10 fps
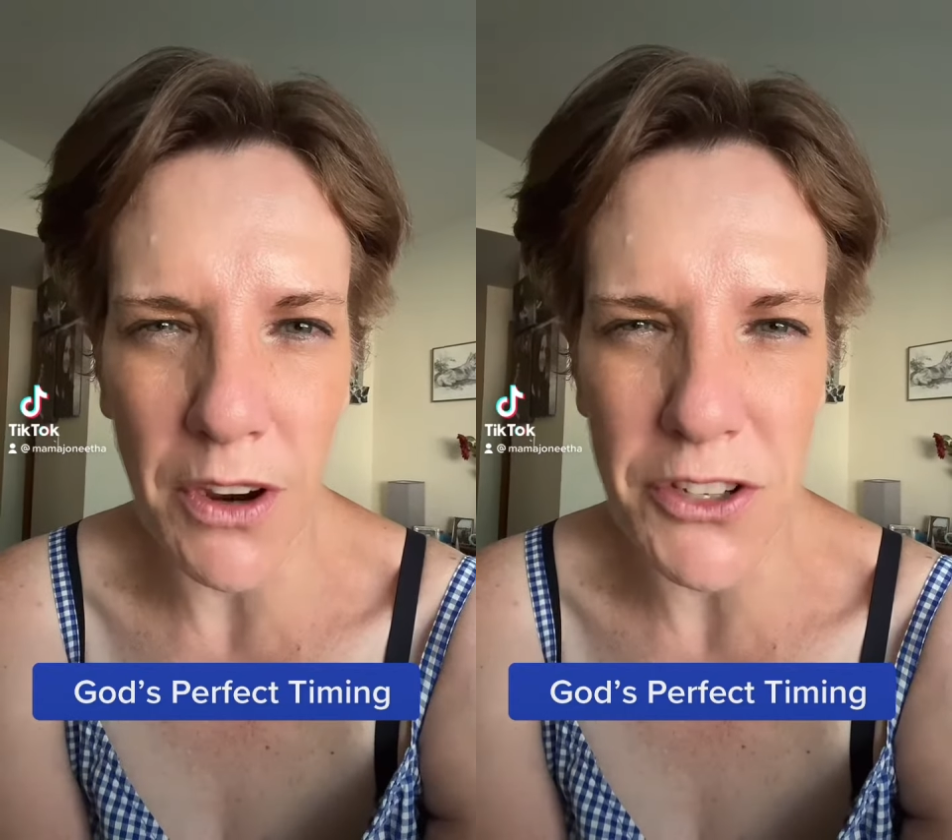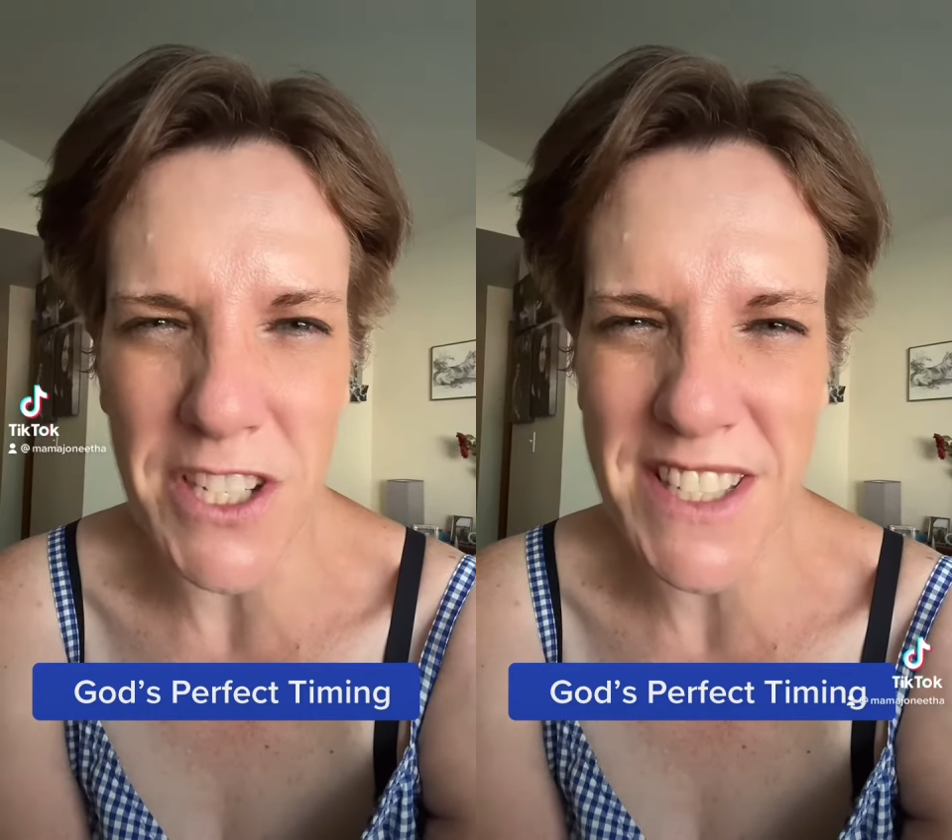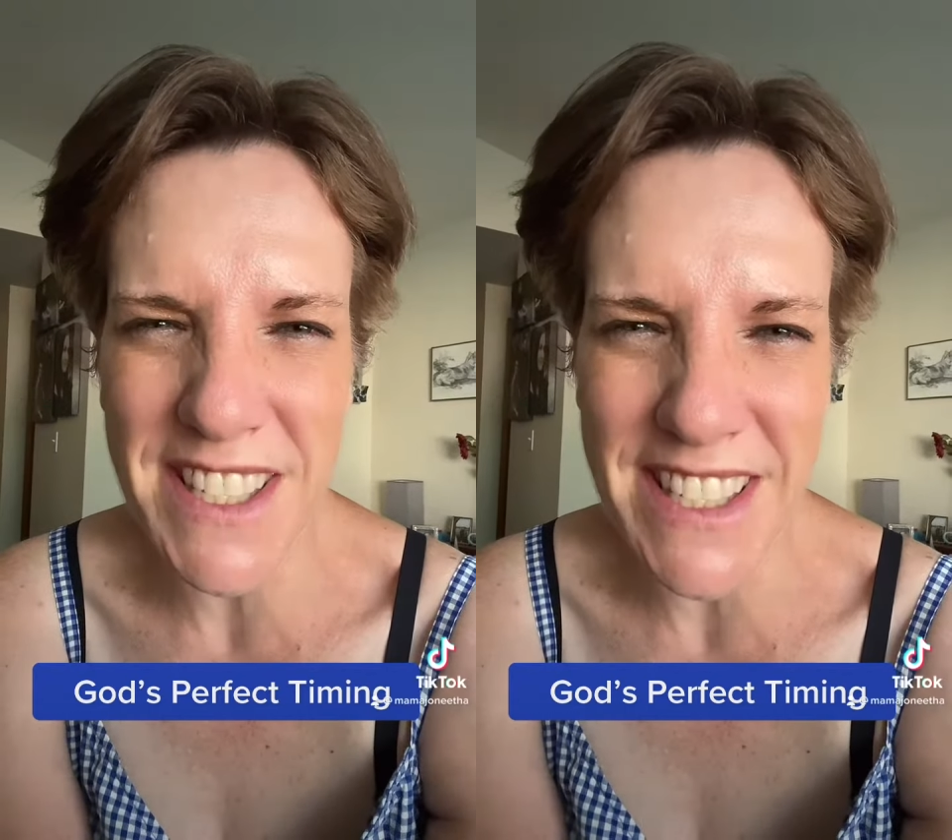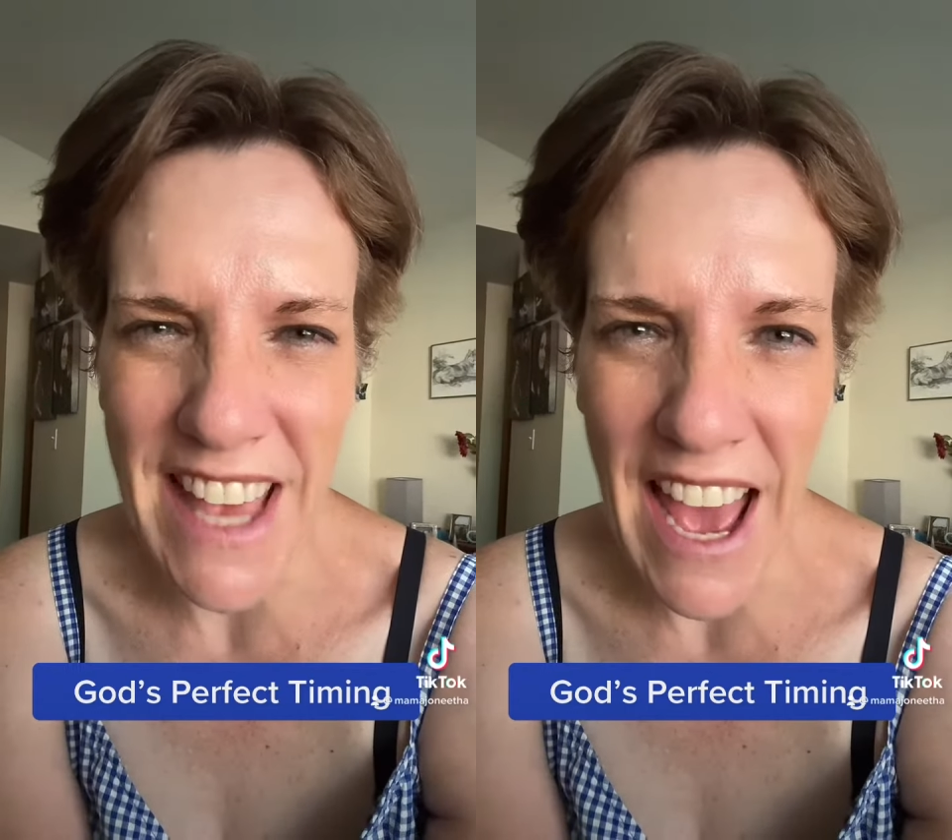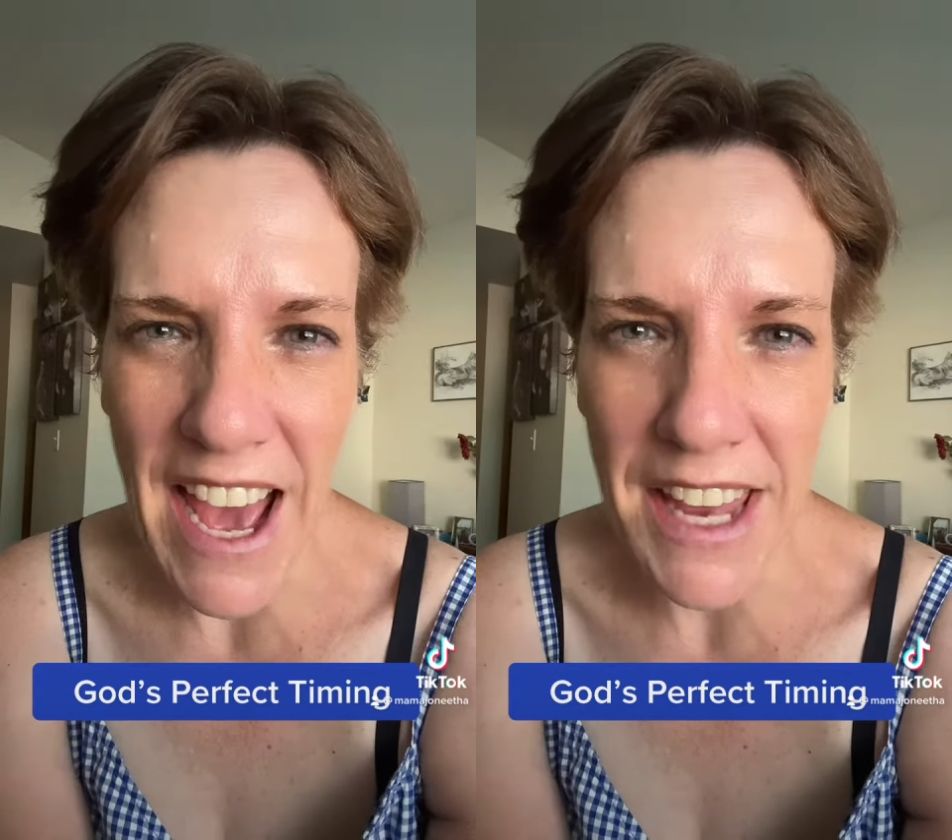are just
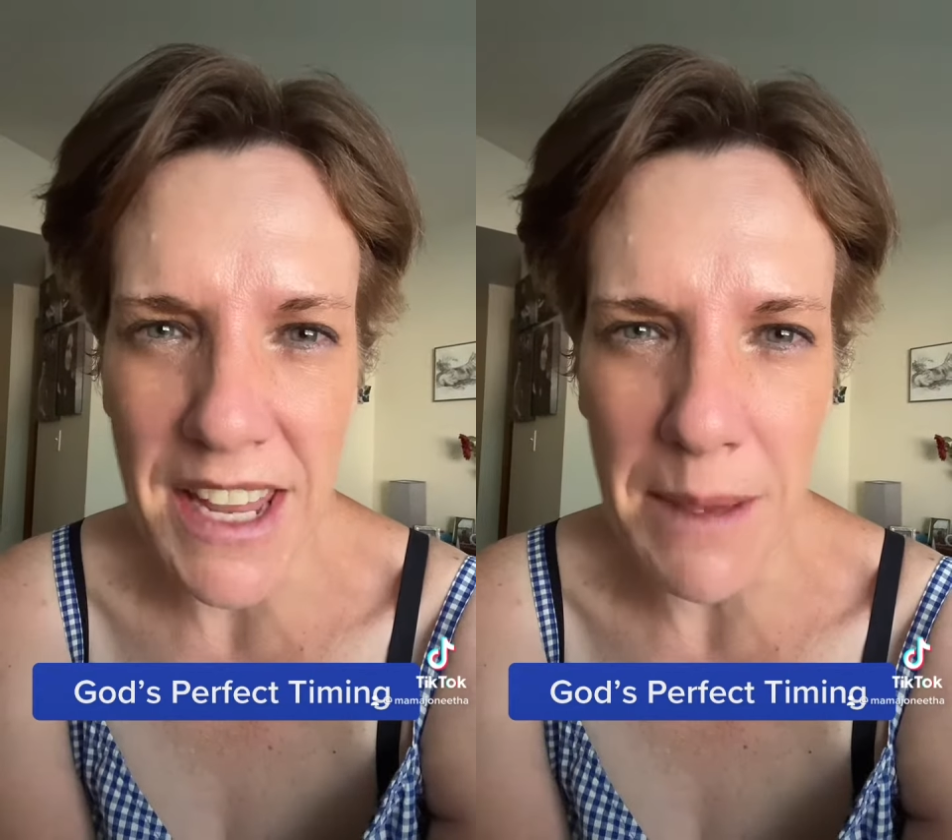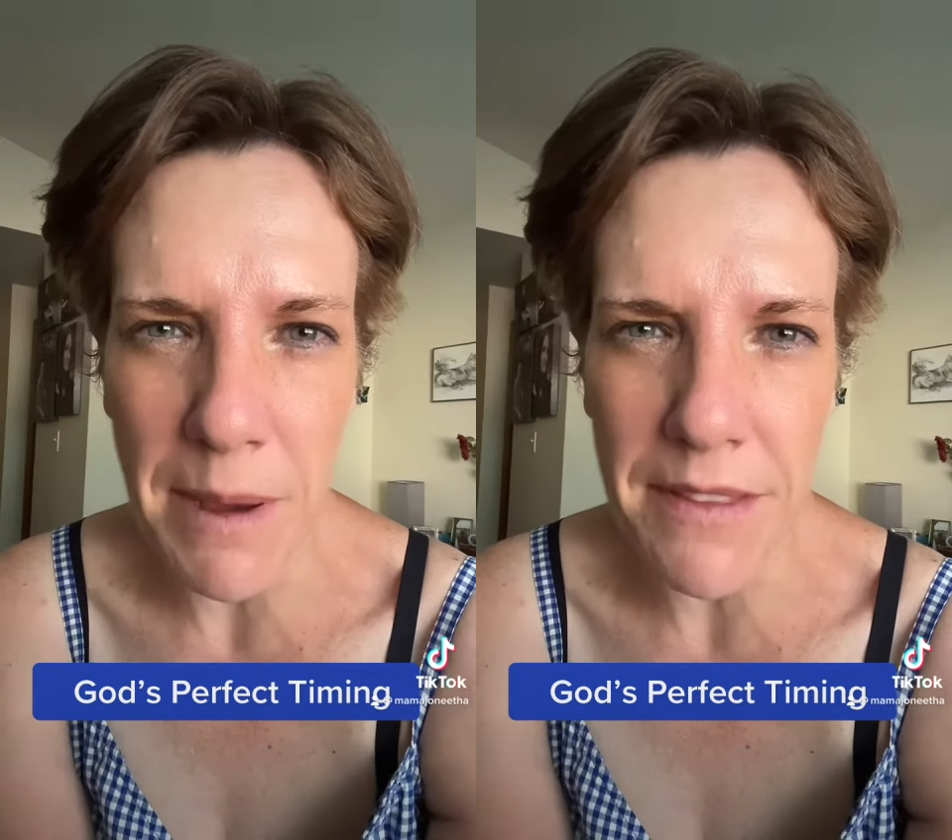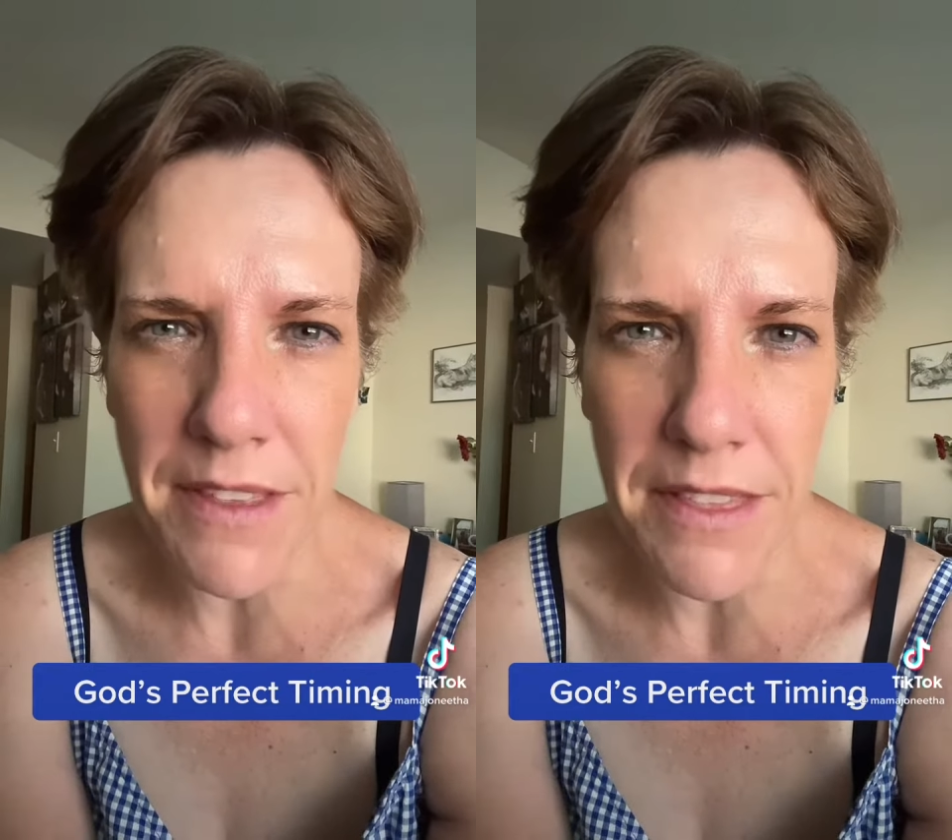sad about the